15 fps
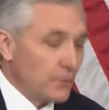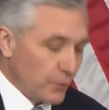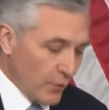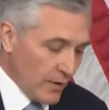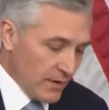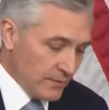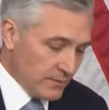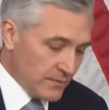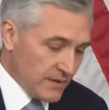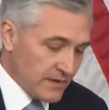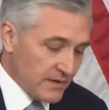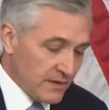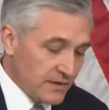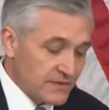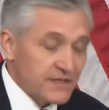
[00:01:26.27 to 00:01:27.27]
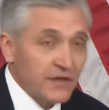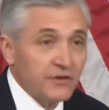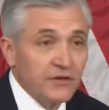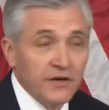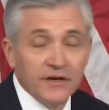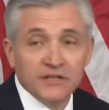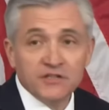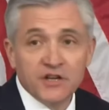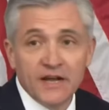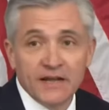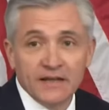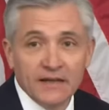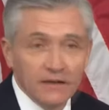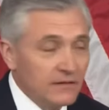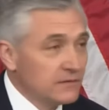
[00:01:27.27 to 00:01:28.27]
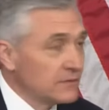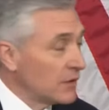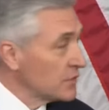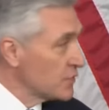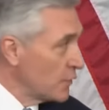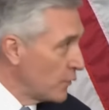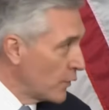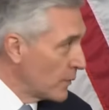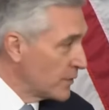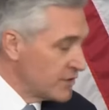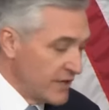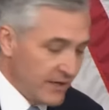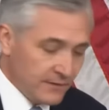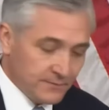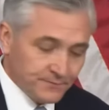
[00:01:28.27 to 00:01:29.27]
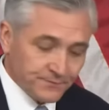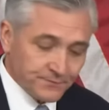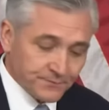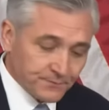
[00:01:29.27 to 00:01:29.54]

from Secretary Janet Yellen, also a former chair